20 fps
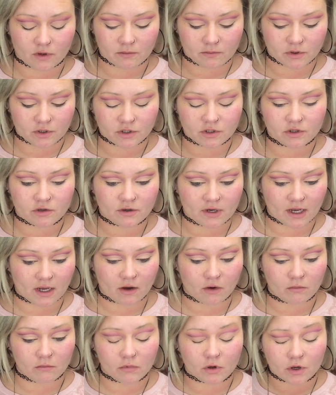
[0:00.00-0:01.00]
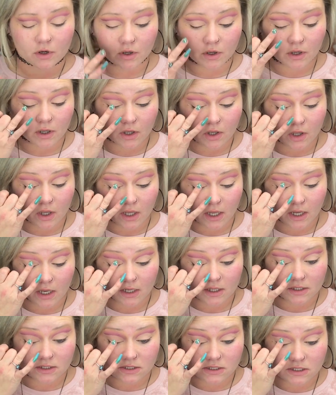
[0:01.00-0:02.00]
what I'm going to do now, I'm going to go ahead
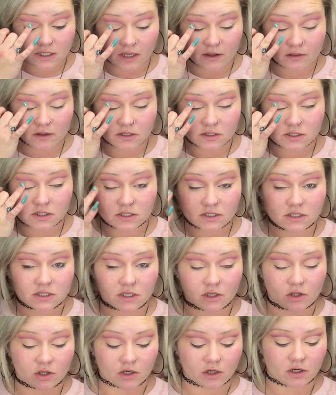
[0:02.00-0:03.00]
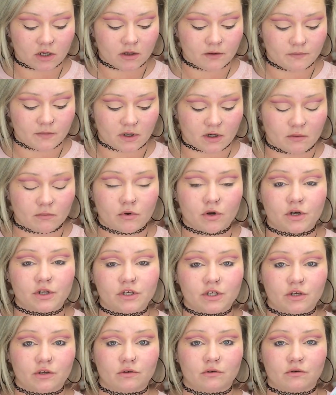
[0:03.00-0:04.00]
and set this concealer, and I'm going
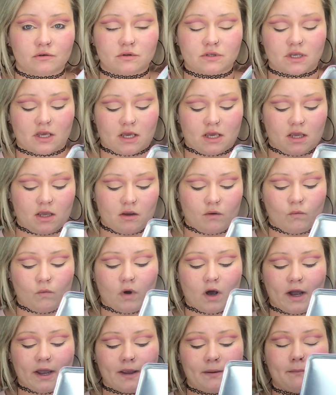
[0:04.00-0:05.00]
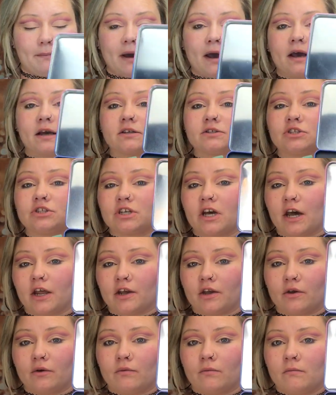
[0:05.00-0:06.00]
to use a white matte
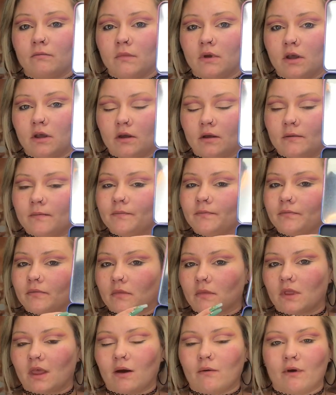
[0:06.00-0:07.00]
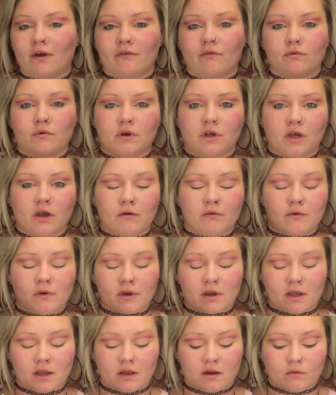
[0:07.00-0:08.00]
shadow. That way if I want to go
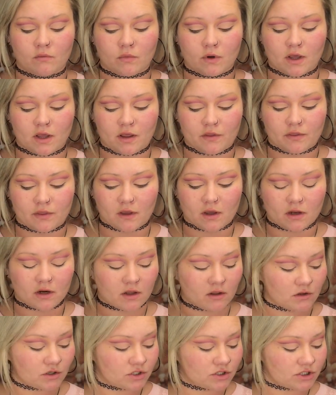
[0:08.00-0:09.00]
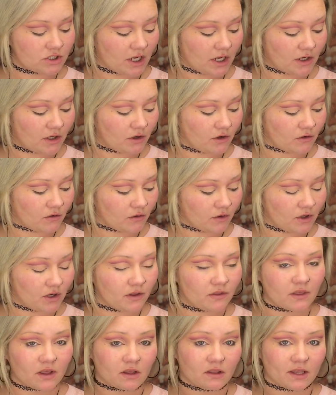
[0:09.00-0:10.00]
in with another shadow or
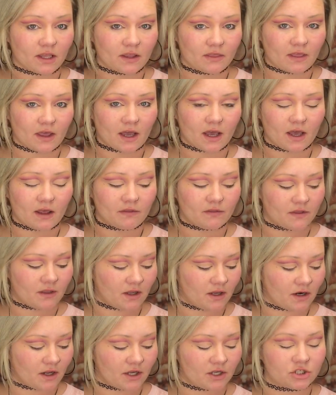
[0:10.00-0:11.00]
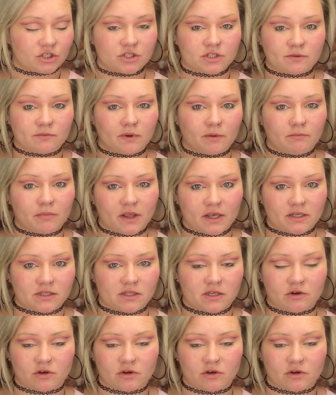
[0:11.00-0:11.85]
anything like that, then I can just place